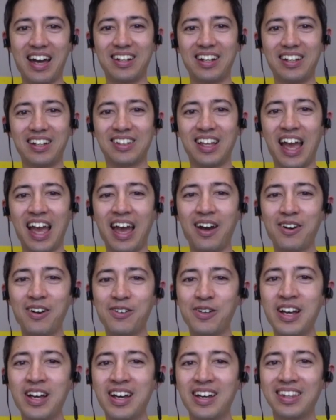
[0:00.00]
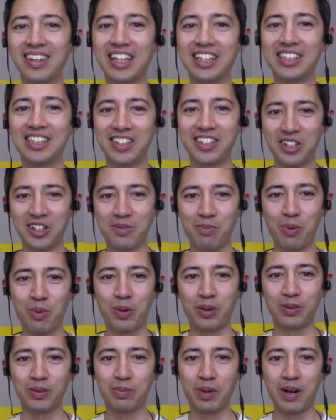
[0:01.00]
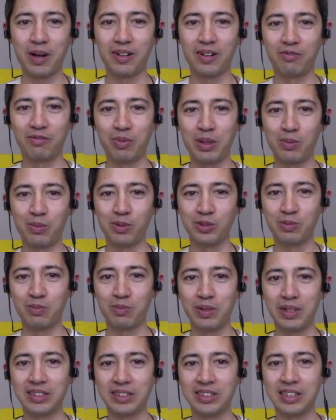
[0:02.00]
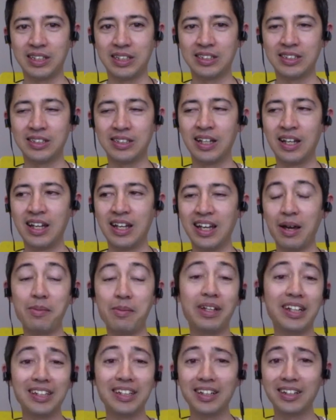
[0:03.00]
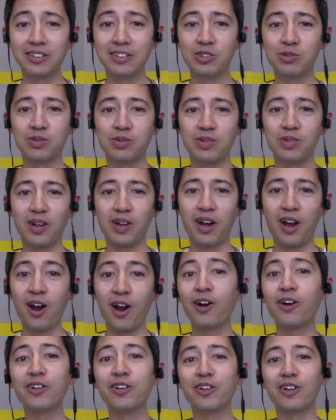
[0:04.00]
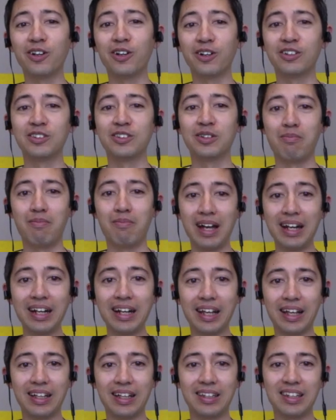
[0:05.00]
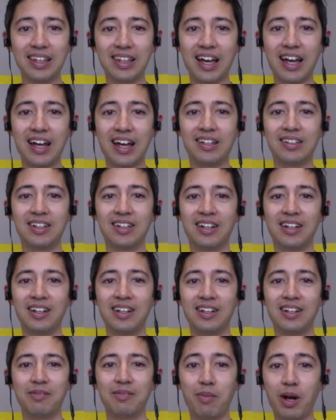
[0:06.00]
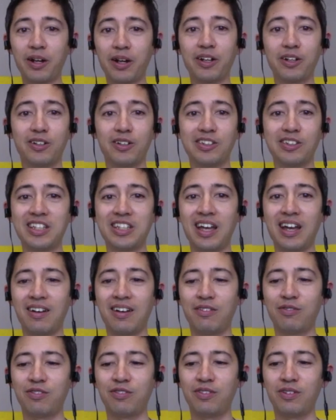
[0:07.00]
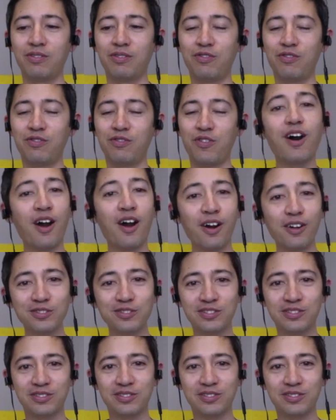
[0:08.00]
and how that's such an important part of people's business. I mean, it is hard-earned money that marketers have fought hard